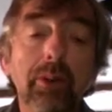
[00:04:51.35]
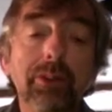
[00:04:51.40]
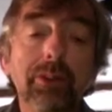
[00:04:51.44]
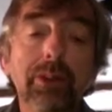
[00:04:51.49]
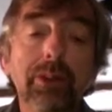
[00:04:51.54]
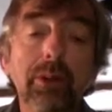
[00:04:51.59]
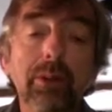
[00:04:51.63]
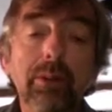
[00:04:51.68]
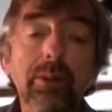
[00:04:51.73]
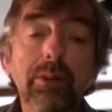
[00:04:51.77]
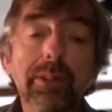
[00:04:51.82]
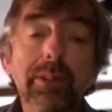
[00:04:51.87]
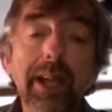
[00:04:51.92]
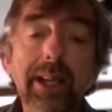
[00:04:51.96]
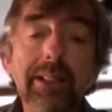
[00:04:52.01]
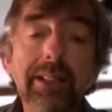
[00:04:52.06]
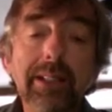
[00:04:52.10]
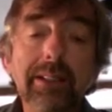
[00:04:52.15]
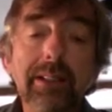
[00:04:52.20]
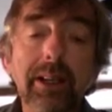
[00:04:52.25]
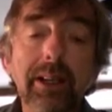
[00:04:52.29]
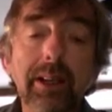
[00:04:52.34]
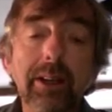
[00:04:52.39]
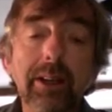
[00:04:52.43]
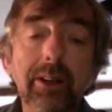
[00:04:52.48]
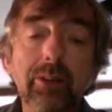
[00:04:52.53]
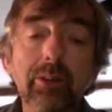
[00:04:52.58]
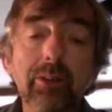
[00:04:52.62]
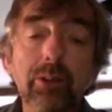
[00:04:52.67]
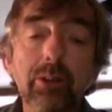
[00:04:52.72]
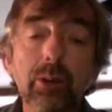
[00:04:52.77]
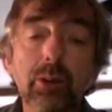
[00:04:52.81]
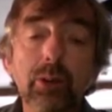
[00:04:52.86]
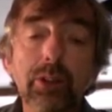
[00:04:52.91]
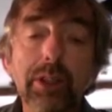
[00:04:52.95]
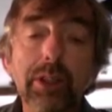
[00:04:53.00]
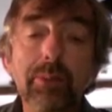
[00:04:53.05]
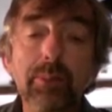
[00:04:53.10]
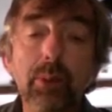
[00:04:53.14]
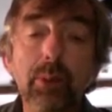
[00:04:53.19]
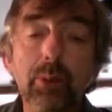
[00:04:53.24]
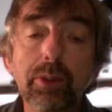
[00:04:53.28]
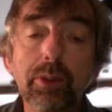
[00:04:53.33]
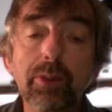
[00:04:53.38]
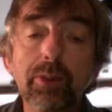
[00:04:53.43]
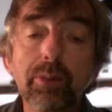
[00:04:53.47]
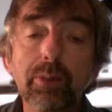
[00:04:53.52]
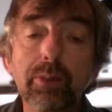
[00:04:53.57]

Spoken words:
So tax goods imported